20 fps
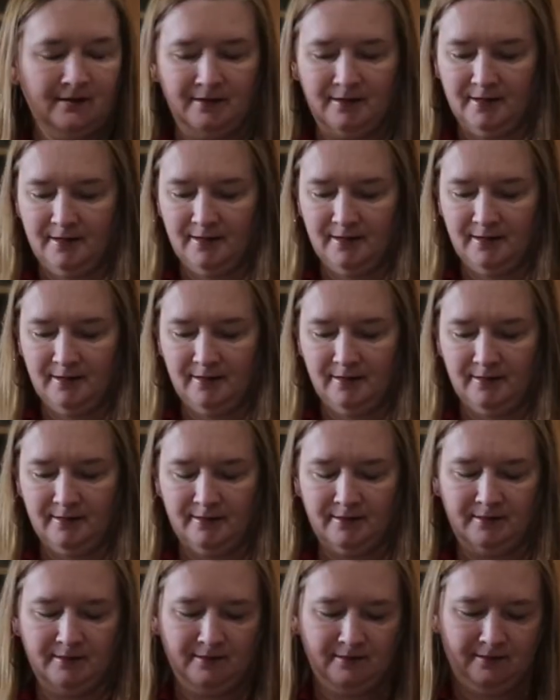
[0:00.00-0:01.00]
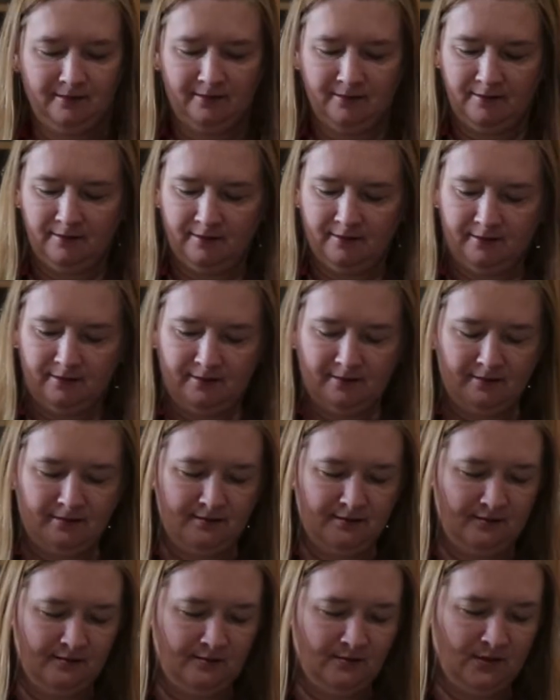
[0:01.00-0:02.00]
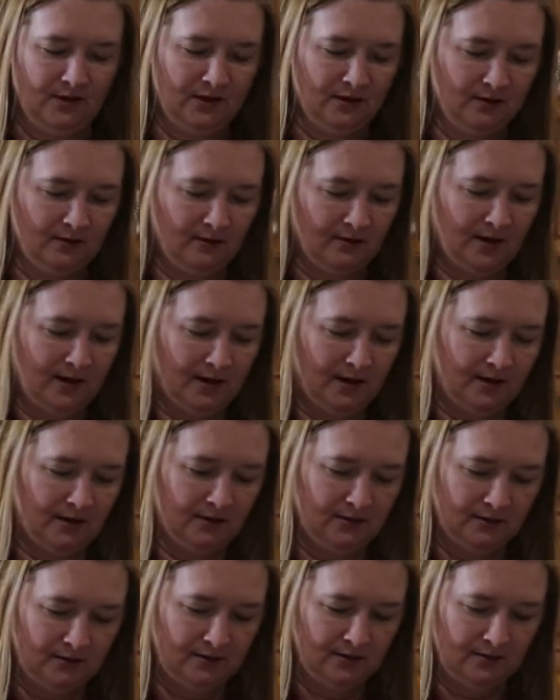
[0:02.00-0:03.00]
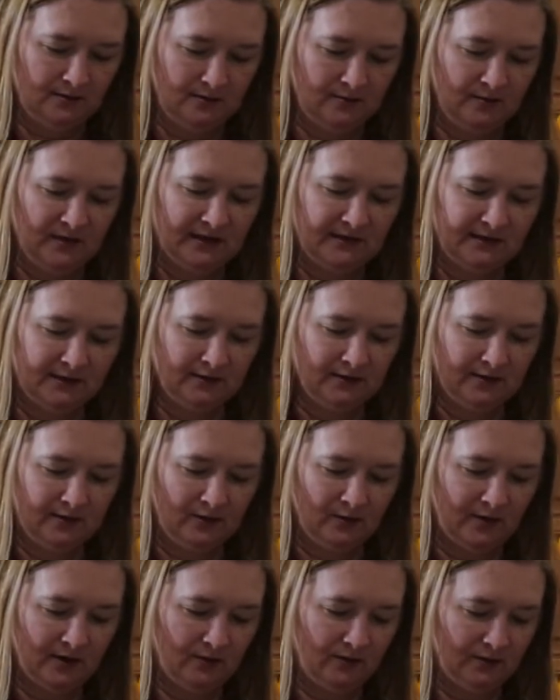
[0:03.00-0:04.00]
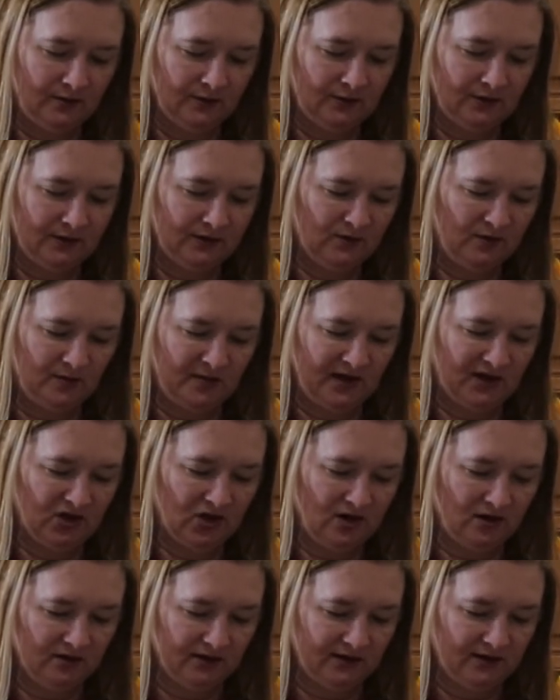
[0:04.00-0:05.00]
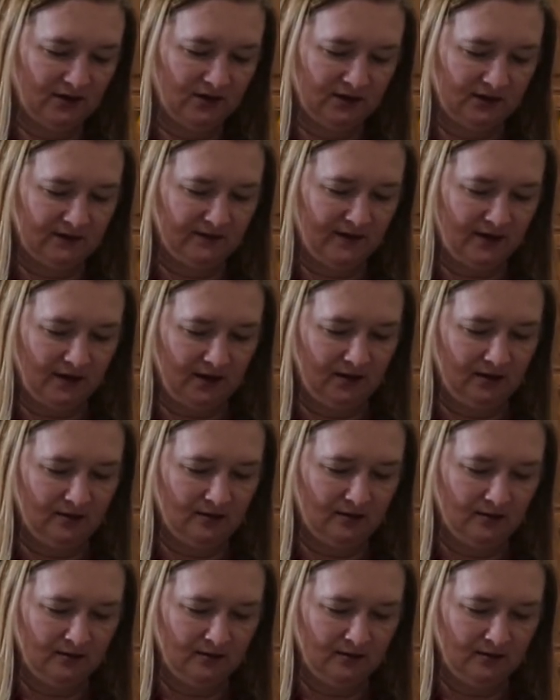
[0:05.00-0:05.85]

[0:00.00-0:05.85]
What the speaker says: Okay. I'm going to go ahead and mix it a little bit with my tongs here is fine.